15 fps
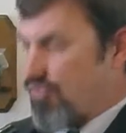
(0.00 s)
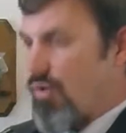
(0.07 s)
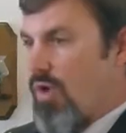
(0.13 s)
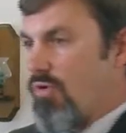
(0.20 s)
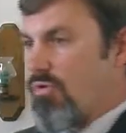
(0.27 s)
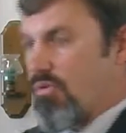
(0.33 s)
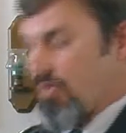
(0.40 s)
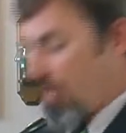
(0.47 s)

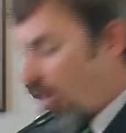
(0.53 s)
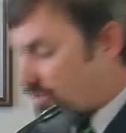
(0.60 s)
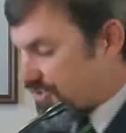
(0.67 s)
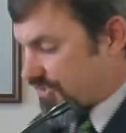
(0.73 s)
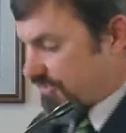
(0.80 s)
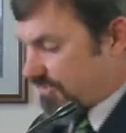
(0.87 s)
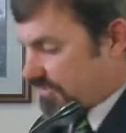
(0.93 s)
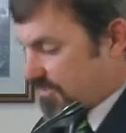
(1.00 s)
grow
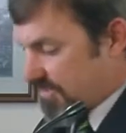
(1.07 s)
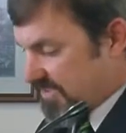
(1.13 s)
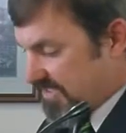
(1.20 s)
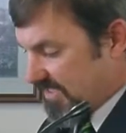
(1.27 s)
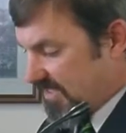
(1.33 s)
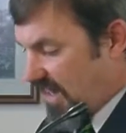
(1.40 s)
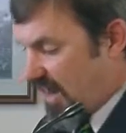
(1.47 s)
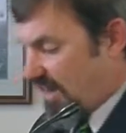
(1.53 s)
closer
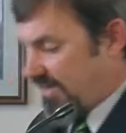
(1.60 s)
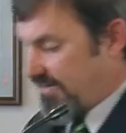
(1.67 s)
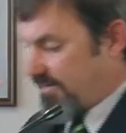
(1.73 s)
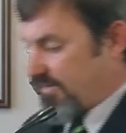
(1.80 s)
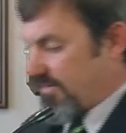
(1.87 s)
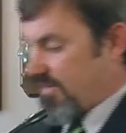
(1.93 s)
to God,